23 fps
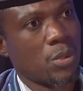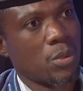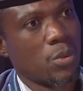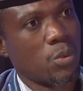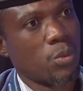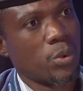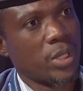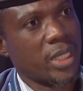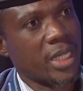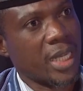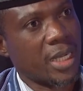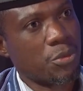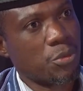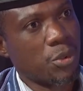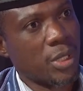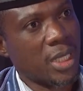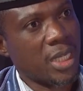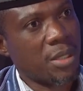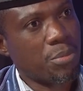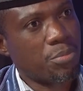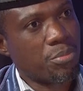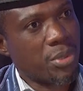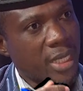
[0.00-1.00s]
we can
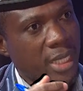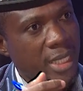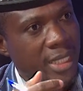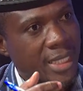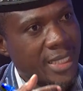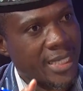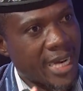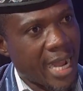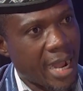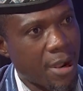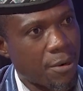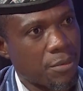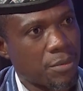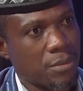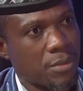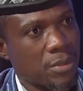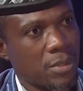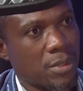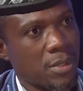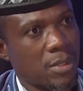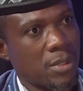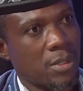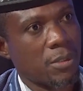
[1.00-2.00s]
really break it down
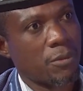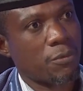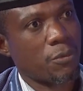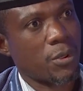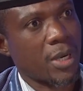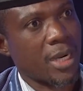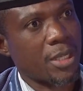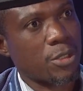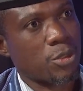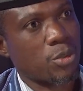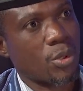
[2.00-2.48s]
for us